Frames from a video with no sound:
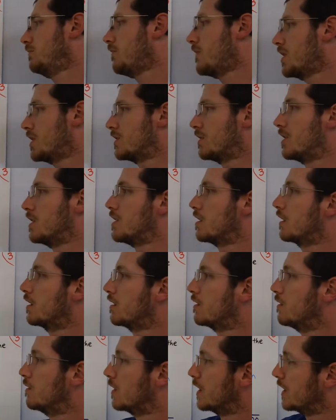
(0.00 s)
so they're
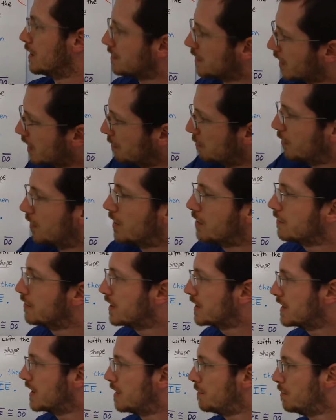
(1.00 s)
congruent. Here's a couple other
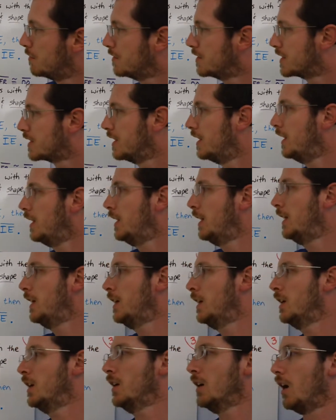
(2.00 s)
examples.
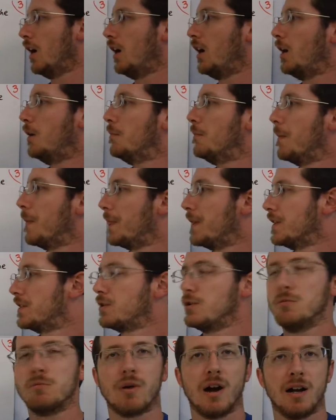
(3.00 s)
The
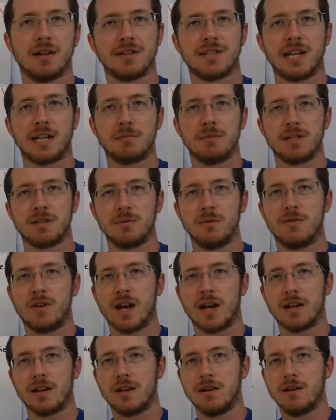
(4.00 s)
two brown segments we've
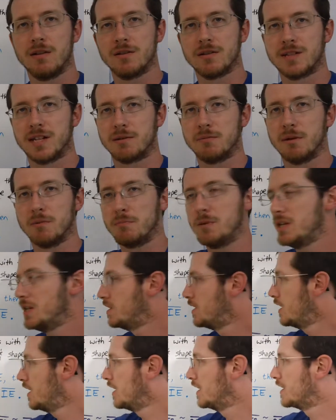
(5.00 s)
got here, segment
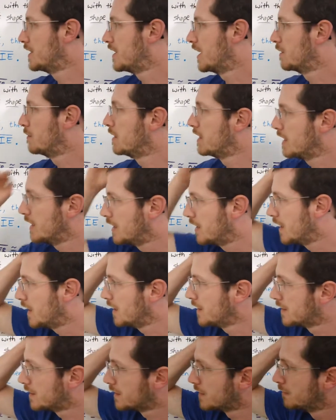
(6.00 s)
BG and segment
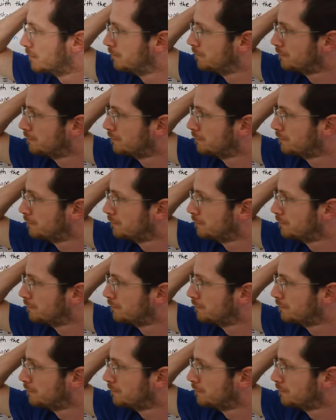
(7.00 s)
NS,